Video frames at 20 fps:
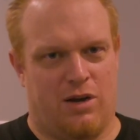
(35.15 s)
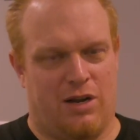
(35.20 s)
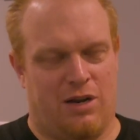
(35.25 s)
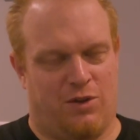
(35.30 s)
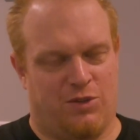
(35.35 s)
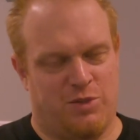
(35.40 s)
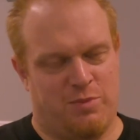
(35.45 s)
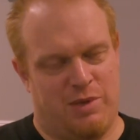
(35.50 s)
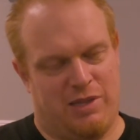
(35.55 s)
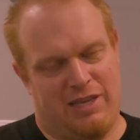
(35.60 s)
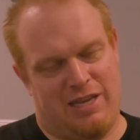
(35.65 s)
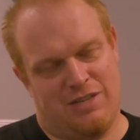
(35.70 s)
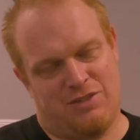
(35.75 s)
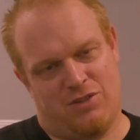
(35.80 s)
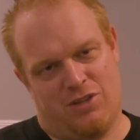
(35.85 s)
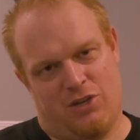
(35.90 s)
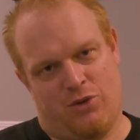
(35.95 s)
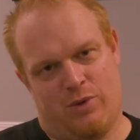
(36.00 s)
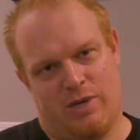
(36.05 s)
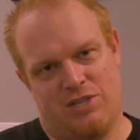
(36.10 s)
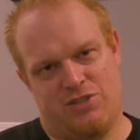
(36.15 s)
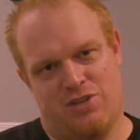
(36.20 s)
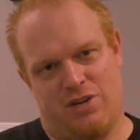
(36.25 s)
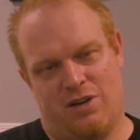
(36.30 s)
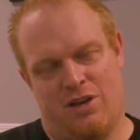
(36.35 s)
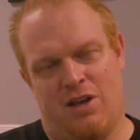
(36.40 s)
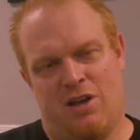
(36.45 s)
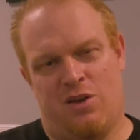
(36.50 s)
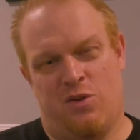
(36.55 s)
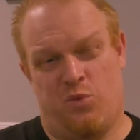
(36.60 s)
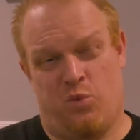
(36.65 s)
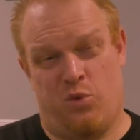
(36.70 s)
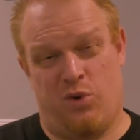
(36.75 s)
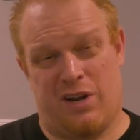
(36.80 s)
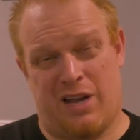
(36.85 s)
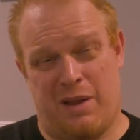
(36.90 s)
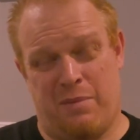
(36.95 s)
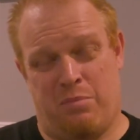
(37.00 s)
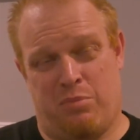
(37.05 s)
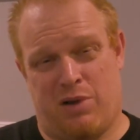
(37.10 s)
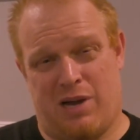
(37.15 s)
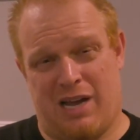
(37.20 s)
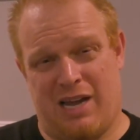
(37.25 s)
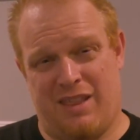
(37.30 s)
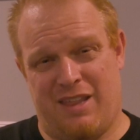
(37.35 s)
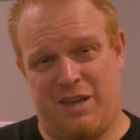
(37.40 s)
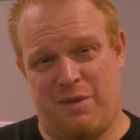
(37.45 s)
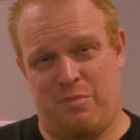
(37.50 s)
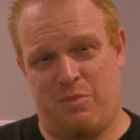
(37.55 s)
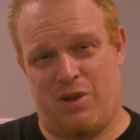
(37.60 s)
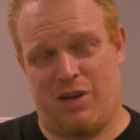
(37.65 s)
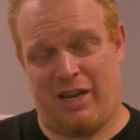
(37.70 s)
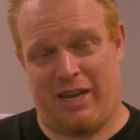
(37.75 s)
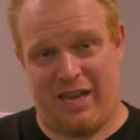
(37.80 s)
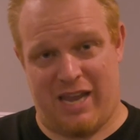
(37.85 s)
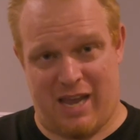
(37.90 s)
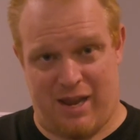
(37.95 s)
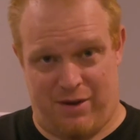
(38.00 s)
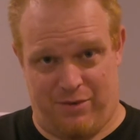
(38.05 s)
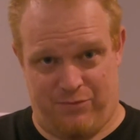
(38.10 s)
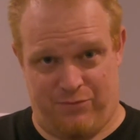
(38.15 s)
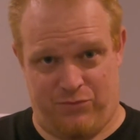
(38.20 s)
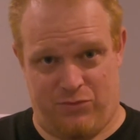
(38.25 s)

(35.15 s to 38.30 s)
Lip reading: and ultimately answer the question, would I buy them again?